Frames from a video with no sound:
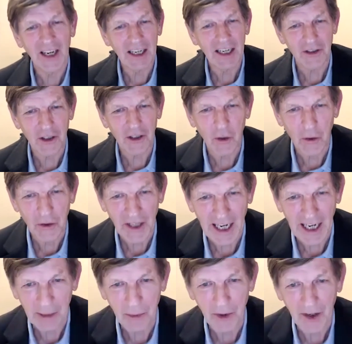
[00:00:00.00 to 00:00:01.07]
favorite old
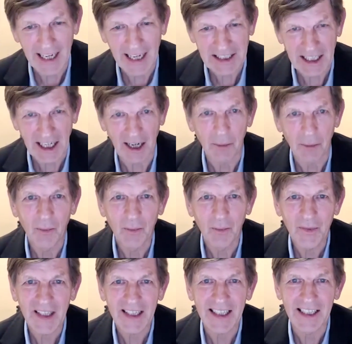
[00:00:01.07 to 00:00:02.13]
name, NetApp,
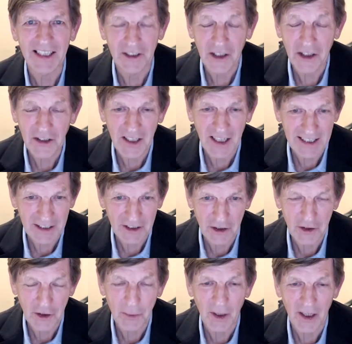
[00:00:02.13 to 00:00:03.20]
and another legacy
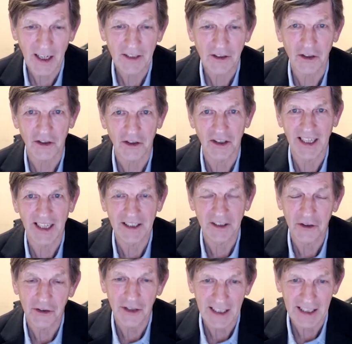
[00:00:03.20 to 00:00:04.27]
supplier such as Data
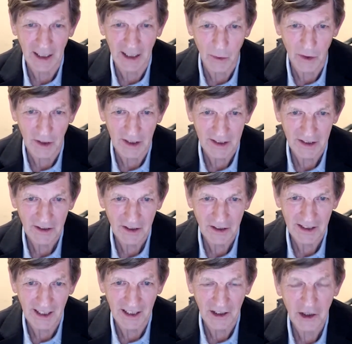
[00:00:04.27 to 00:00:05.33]
Direct Networks,
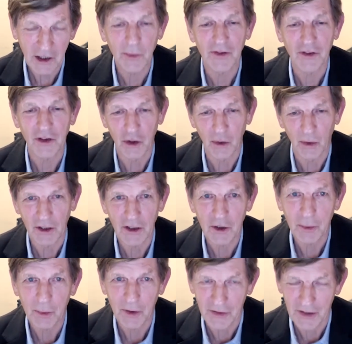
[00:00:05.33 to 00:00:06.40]
and a couple of new
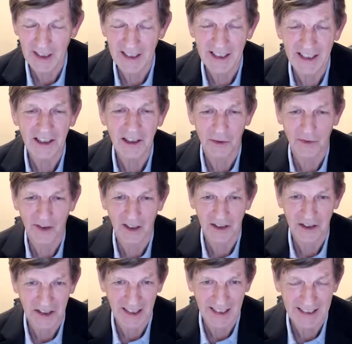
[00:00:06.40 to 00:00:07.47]
ones, Pavilion and
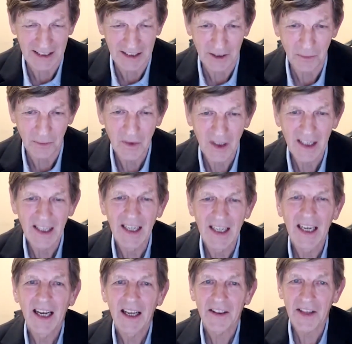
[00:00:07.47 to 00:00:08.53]
Vast Data.
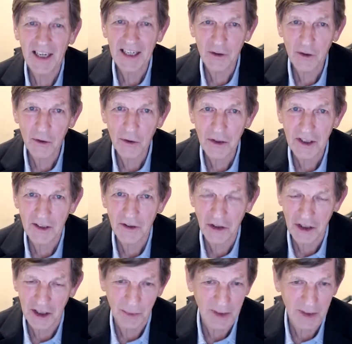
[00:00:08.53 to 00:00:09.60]
They can also
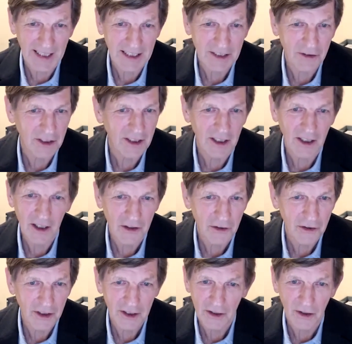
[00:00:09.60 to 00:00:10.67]
ship data at
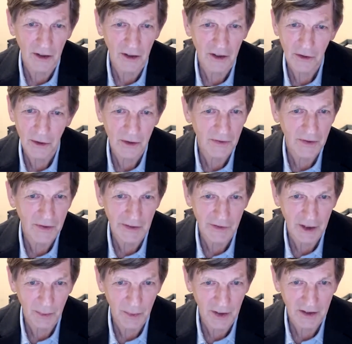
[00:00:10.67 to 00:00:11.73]
100 or
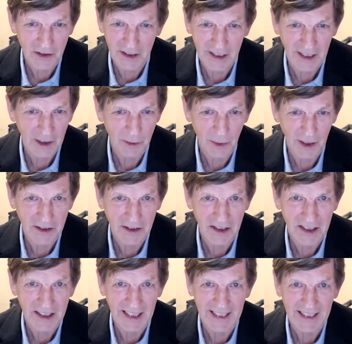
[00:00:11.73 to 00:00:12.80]
150 plus gigabytes a
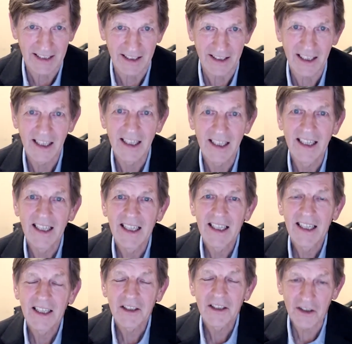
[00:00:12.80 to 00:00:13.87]
second
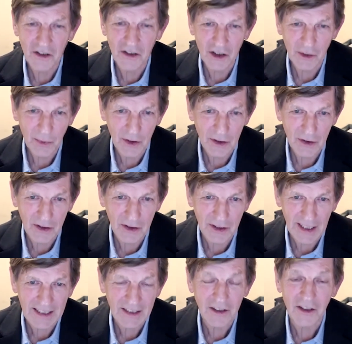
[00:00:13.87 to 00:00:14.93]
to GPU
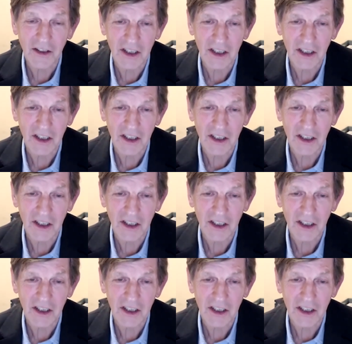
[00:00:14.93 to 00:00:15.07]
Direct to